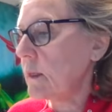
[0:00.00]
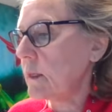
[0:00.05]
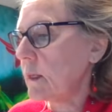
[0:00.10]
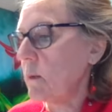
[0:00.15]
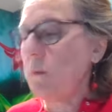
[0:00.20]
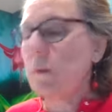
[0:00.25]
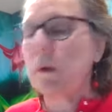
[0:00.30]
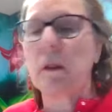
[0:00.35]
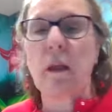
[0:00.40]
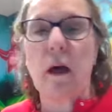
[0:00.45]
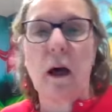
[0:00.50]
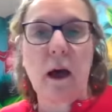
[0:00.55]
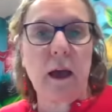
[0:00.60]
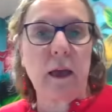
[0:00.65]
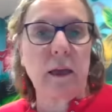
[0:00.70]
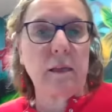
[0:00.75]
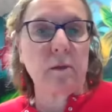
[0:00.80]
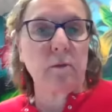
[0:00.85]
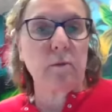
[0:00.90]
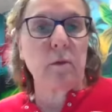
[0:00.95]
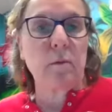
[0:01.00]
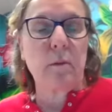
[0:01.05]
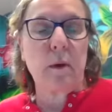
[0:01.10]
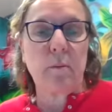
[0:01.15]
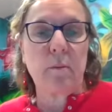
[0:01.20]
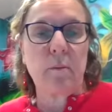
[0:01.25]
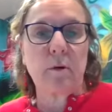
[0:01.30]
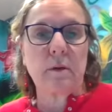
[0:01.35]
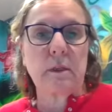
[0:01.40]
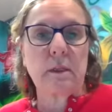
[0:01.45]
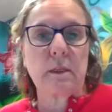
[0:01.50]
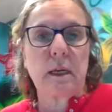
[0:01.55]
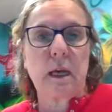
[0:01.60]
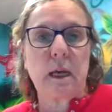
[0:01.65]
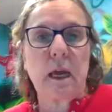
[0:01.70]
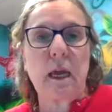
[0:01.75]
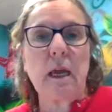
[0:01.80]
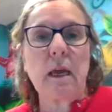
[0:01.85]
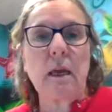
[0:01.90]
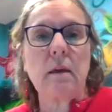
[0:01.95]
symbolize Remembrance
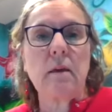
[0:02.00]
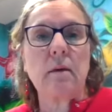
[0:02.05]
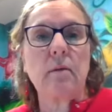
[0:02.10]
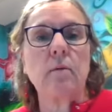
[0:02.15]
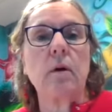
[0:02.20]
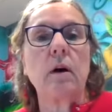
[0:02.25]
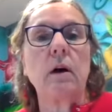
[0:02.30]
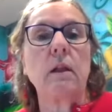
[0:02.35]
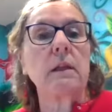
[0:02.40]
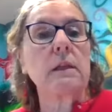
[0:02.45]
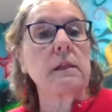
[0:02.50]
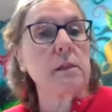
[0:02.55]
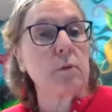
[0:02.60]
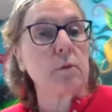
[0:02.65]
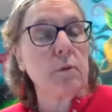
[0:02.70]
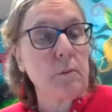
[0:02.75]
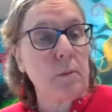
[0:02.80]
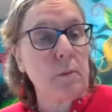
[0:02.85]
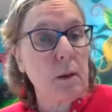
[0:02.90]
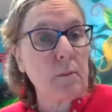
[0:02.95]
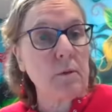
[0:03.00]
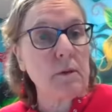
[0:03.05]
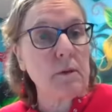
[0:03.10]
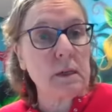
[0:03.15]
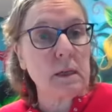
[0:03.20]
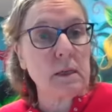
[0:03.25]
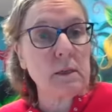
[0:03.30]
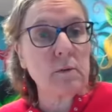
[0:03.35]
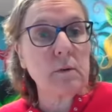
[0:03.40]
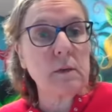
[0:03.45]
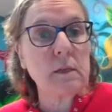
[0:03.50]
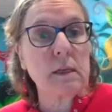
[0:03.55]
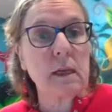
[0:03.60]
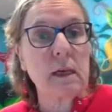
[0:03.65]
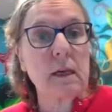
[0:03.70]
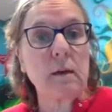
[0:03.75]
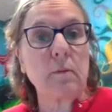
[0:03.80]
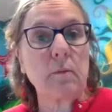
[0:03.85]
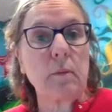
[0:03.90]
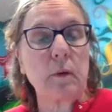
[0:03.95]
Day? Well, it's a remembrance, as we
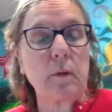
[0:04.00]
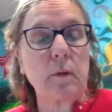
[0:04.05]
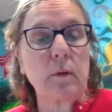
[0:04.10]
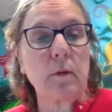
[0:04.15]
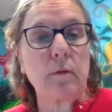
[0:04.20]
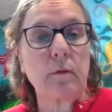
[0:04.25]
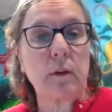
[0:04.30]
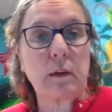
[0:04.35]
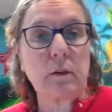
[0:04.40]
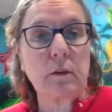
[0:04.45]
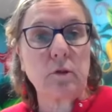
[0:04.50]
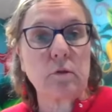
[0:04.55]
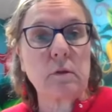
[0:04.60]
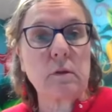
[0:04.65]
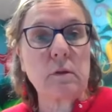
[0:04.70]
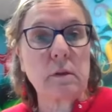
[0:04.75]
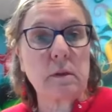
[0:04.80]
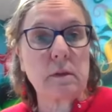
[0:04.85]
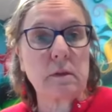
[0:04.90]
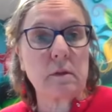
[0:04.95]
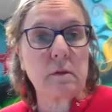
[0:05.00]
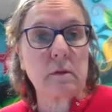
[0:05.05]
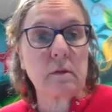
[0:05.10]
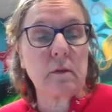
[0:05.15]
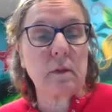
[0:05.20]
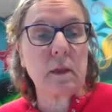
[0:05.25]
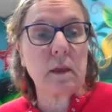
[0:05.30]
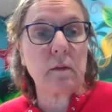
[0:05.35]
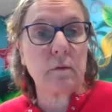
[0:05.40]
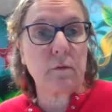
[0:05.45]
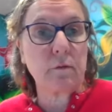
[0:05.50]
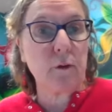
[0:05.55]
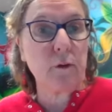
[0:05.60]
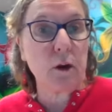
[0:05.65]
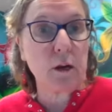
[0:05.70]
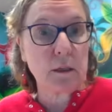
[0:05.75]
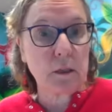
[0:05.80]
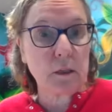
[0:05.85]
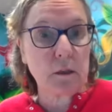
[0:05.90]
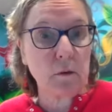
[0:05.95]
said, about the veterans that
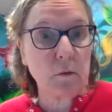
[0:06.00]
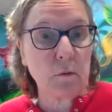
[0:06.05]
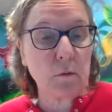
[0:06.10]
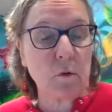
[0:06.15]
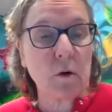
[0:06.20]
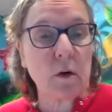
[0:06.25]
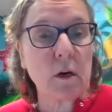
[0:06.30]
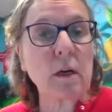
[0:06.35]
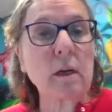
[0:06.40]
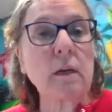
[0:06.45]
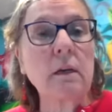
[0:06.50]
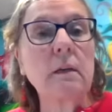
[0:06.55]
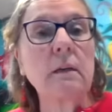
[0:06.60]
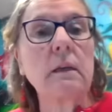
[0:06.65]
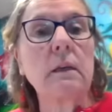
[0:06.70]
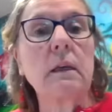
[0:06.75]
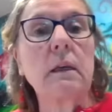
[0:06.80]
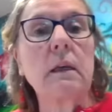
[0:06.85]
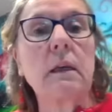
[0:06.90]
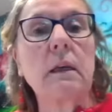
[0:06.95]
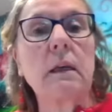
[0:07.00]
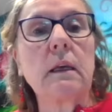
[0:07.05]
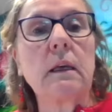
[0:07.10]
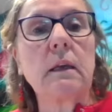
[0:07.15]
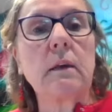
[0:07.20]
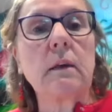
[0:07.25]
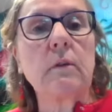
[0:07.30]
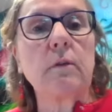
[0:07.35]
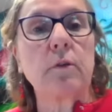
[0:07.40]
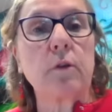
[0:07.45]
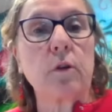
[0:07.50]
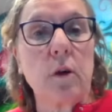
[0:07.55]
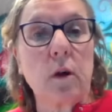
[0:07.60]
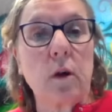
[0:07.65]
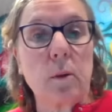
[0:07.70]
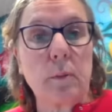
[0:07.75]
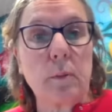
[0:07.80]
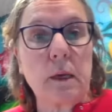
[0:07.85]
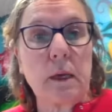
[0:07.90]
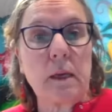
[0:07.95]
fought in the war for
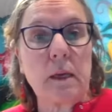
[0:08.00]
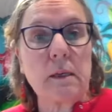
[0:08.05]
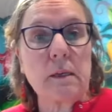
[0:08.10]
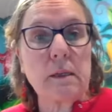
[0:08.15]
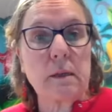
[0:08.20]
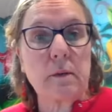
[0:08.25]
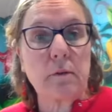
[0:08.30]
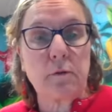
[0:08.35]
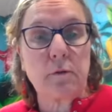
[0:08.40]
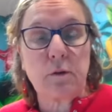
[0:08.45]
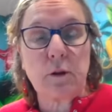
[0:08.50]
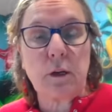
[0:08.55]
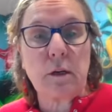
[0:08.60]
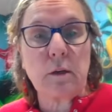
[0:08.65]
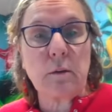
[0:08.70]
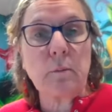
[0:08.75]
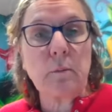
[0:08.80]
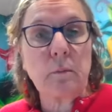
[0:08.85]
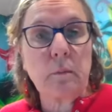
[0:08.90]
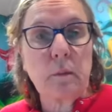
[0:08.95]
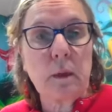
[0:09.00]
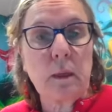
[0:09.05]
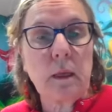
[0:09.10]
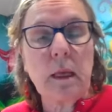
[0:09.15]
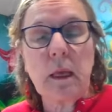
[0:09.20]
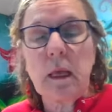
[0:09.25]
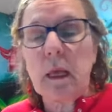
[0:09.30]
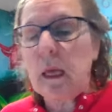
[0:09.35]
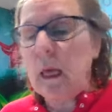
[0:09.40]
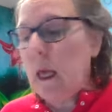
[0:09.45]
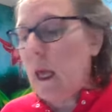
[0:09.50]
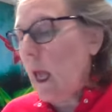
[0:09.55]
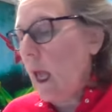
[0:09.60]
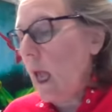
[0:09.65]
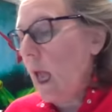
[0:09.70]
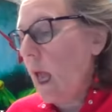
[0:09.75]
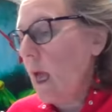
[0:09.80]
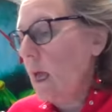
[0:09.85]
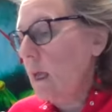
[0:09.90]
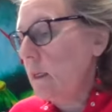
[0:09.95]
our peace and freedom.
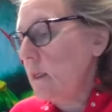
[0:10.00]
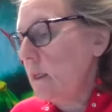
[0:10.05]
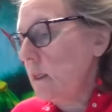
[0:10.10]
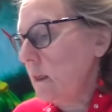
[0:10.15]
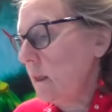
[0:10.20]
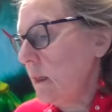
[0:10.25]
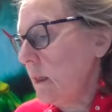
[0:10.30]
And